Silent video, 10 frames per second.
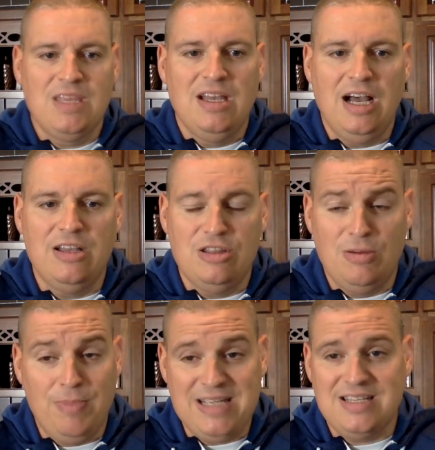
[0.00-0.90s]
they're
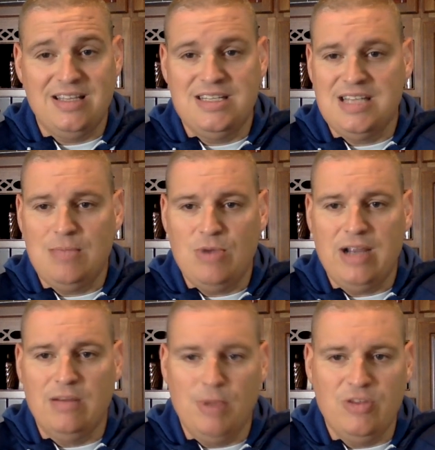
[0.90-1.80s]
basically the same
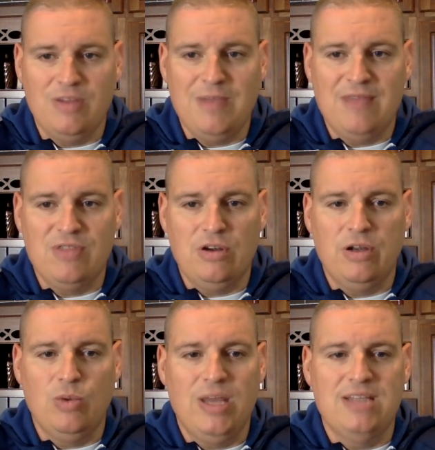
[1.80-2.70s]
record. Both of them have 30
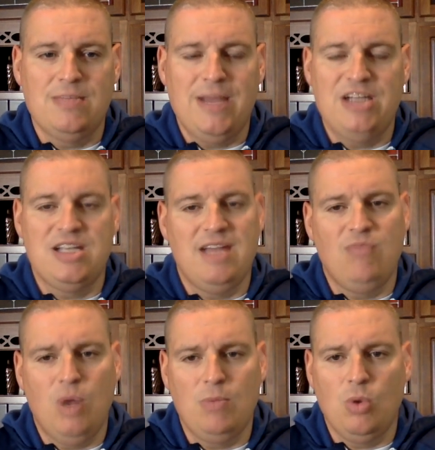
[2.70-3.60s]
wins. The Magic have
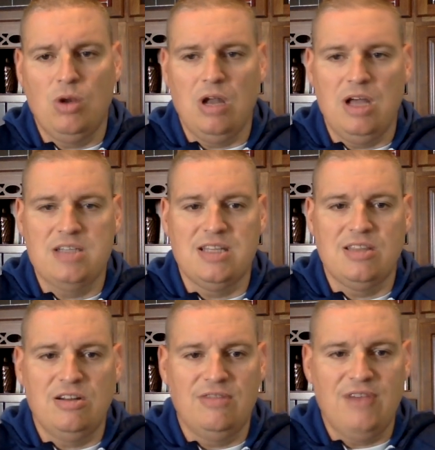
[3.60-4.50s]
one more loss at
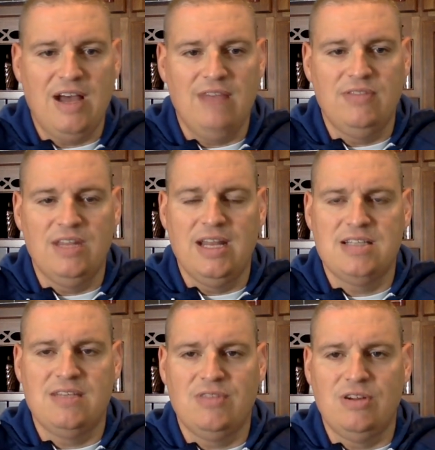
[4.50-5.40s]
35, and the Nets
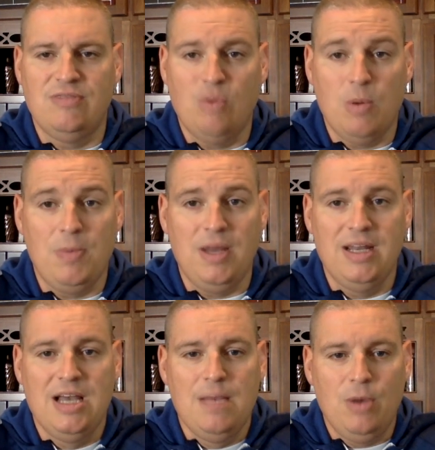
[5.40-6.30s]
have 34. But
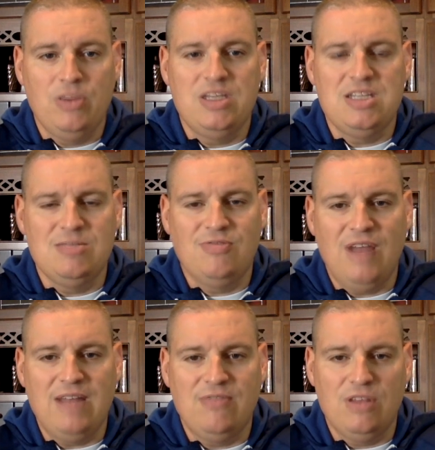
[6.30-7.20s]
both these teams
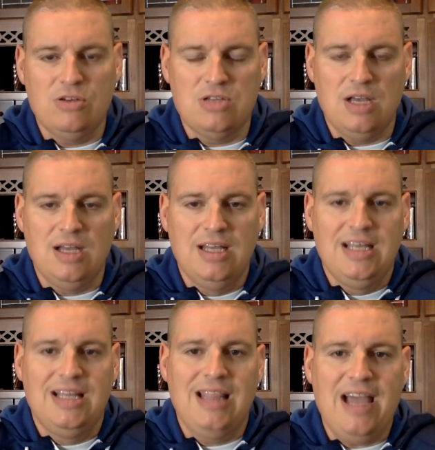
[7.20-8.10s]
fighting for those
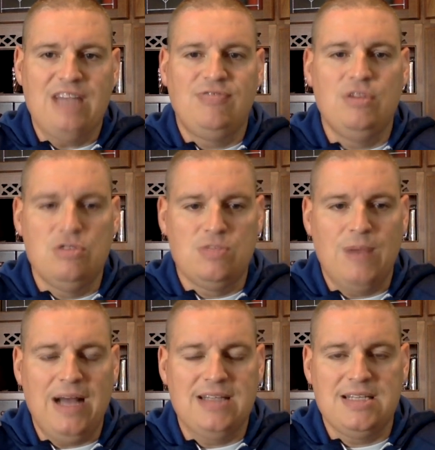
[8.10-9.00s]
last few
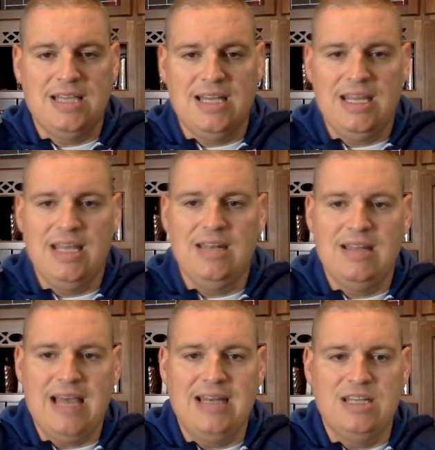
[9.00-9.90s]
spots to get in
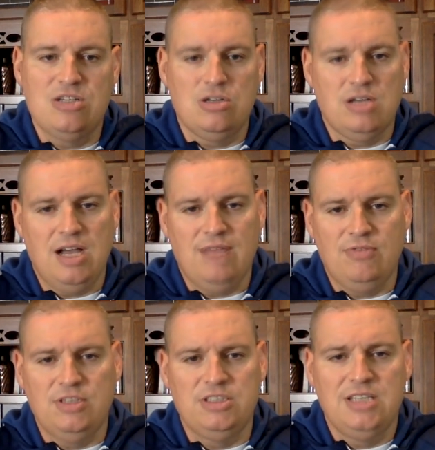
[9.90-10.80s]
that Eastern
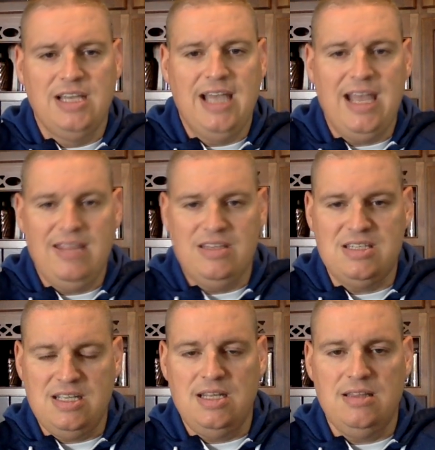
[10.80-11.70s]
Conference and the
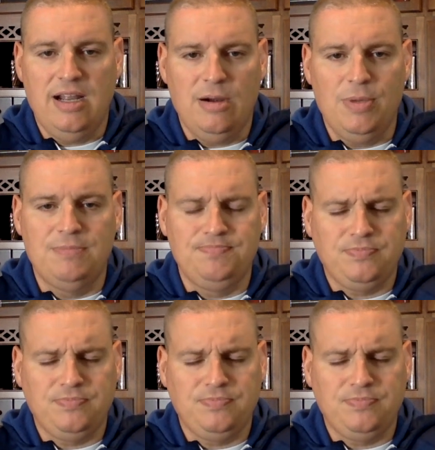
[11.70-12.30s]
seeding there. But